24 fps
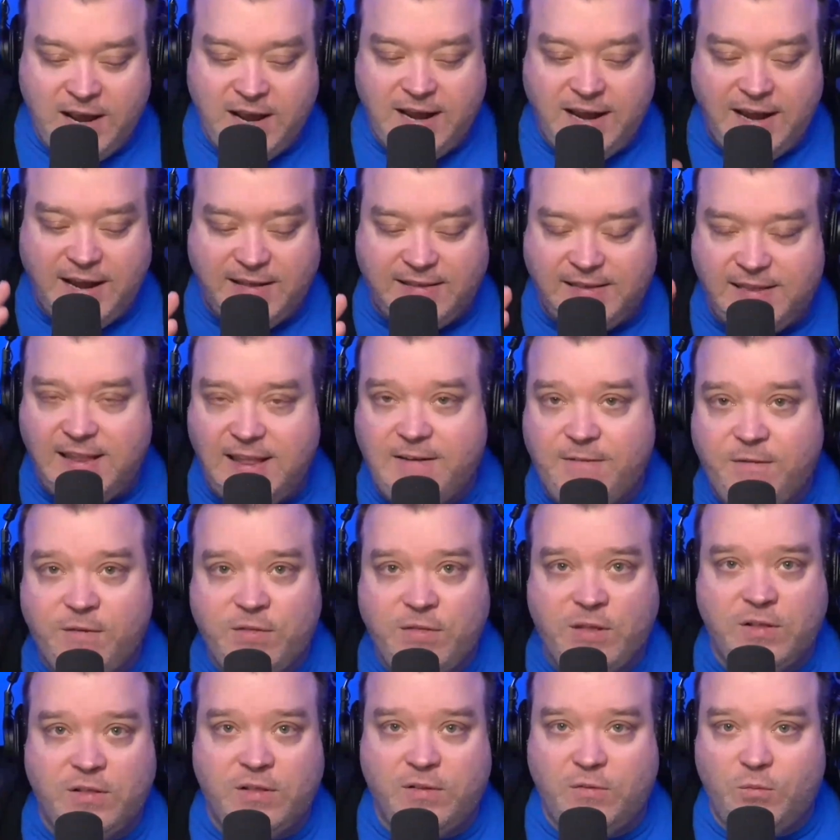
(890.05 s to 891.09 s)
It's never
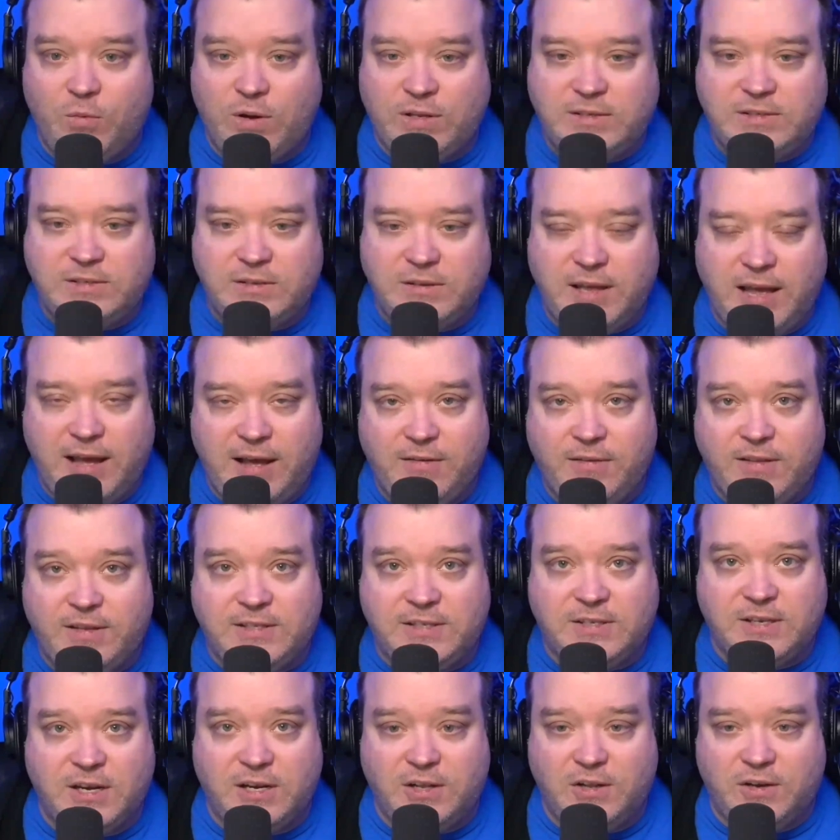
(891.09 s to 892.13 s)
the what's how this
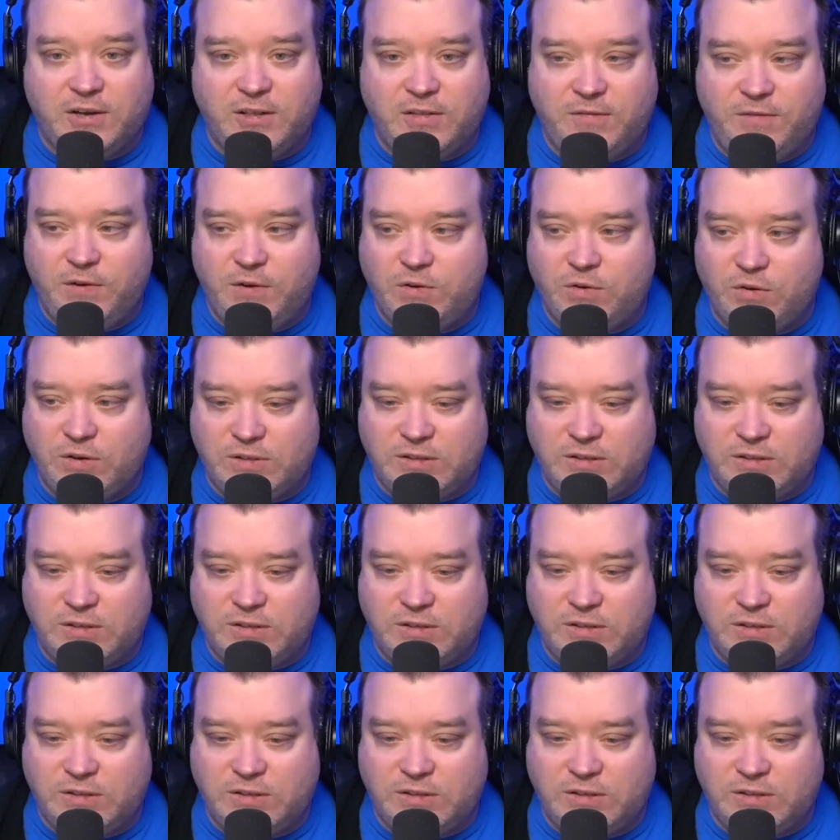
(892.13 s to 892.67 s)
is going to look in the future.